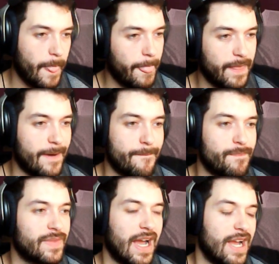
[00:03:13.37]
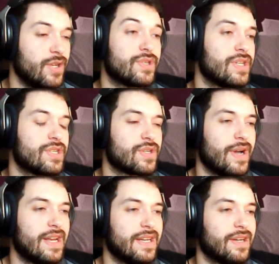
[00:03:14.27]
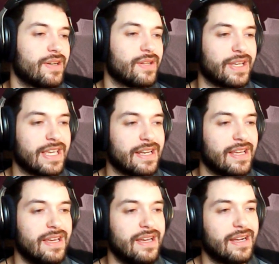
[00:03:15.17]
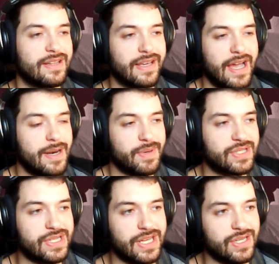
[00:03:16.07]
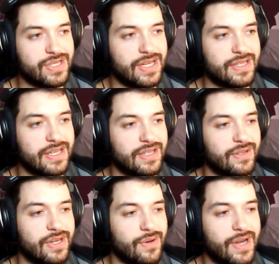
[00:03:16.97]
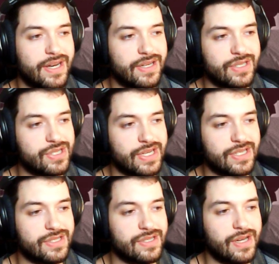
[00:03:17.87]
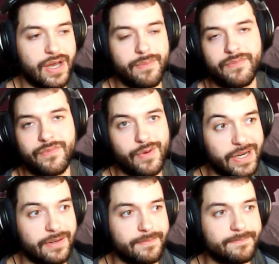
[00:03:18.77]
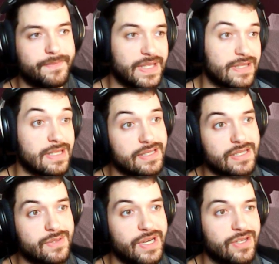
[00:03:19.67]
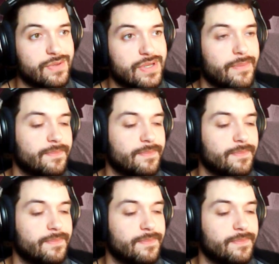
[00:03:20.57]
yeah, I usually just go ahead in here and click it and click item exchange, and then you can go ahead and exchange from here. That's the easiest way to do so.